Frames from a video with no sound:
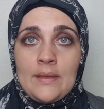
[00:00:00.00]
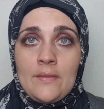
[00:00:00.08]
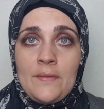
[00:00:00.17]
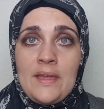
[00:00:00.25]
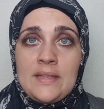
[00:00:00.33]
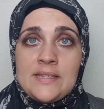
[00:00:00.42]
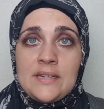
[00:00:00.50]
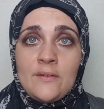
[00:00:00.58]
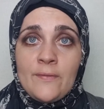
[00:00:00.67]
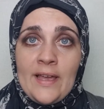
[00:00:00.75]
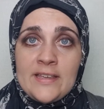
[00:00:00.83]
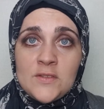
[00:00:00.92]
They did
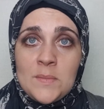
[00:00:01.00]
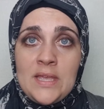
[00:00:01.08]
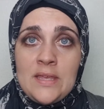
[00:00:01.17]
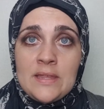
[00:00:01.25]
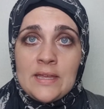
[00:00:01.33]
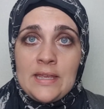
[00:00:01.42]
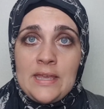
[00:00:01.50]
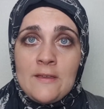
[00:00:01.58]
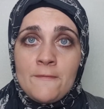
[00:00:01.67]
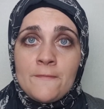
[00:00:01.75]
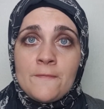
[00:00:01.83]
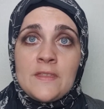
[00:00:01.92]
advise me that
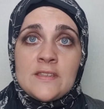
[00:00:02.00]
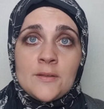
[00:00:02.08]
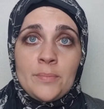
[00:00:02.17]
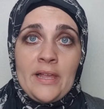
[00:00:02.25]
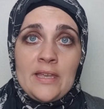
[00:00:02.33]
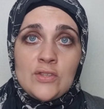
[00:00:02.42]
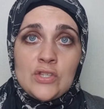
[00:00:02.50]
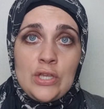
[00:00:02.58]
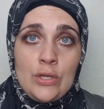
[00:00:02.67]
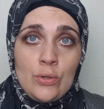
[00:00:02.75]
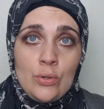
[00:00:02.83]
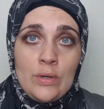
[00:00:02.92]
if this applies to
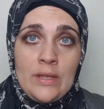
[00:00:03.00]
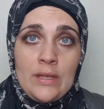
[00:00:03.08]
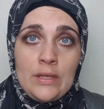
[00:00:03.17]
you,